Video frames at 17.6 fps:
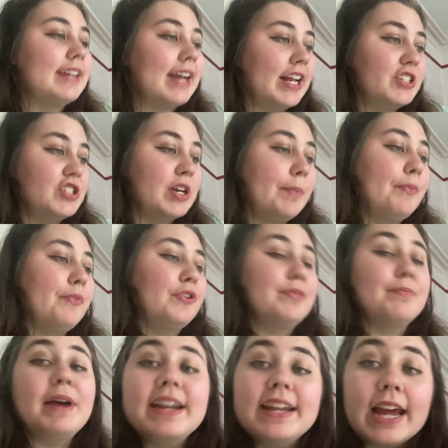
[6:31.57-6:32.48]
catch up with
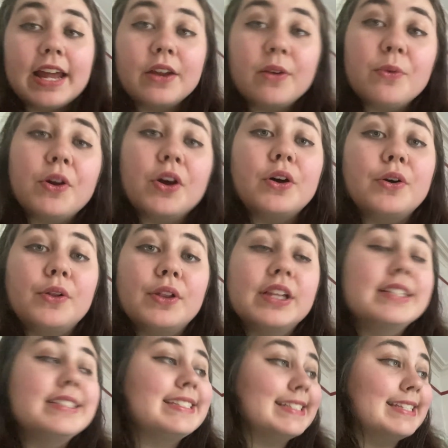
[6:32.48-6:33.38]
my nano goal
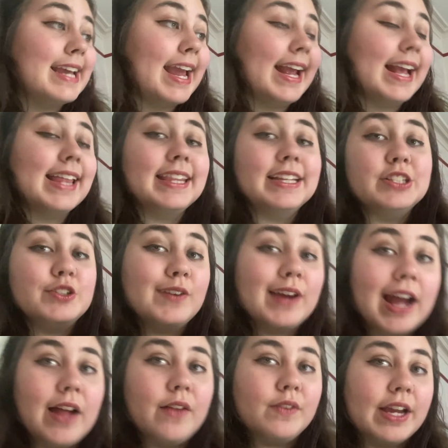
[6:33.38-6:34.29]
today and then do
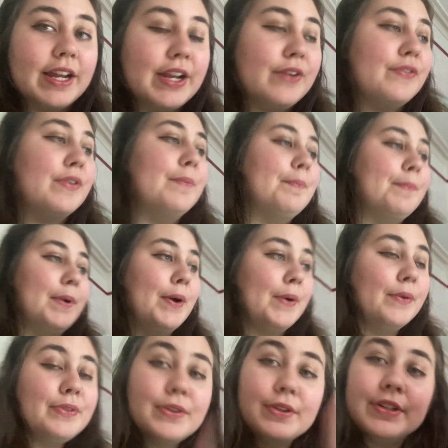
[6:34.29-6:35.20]
outlining for
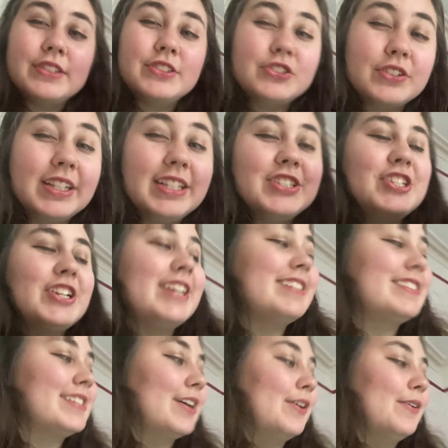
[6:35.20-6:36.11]
both
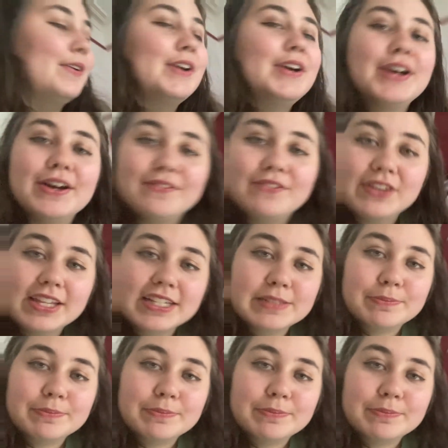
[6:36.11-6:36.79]
trilogies. So for this